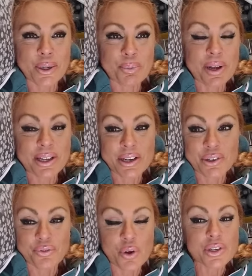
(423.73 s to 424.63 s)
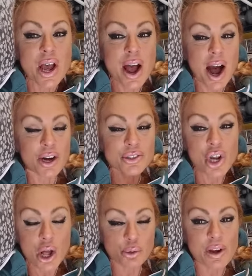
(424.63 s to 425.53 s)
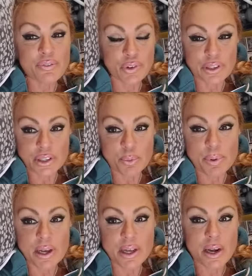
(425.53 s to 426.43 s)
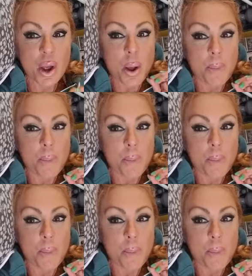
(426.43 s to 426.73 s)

or plugging in their phones, I'll tolerate for a little bit.